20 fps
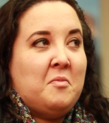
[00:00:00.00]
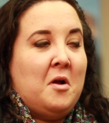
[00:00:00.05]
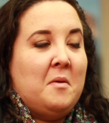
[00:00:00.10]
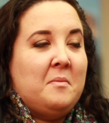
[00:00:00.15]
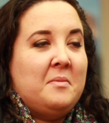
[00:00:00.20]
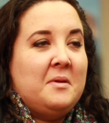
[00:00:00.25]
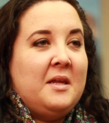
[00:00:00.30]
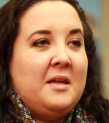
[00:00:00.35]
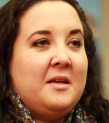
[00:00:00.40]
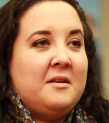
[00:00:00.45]

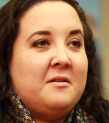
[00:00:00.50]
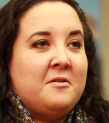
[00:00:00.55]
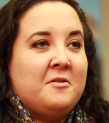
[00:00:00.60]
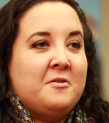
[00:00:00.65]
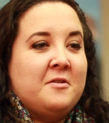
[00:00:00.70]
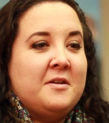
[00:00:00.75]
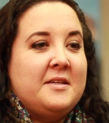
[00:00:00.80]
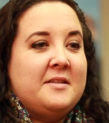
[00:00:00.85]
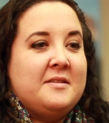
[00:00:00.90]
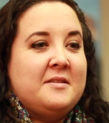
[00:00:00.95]
probably
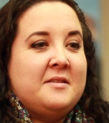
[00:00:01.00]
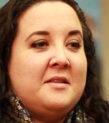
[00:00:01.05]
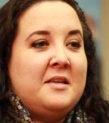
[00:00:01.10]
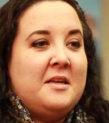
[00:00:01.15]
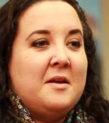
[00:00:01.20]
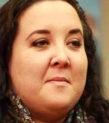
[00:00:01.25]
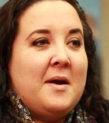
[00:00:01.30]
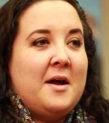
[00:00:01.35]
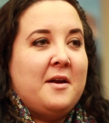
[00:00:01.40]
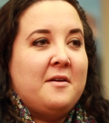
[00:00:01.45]
decreased
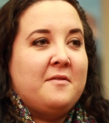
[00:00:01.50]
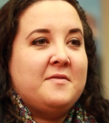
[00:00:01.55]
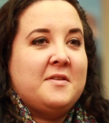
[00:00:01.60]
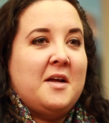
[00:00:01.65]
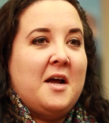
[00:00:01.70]
the amount of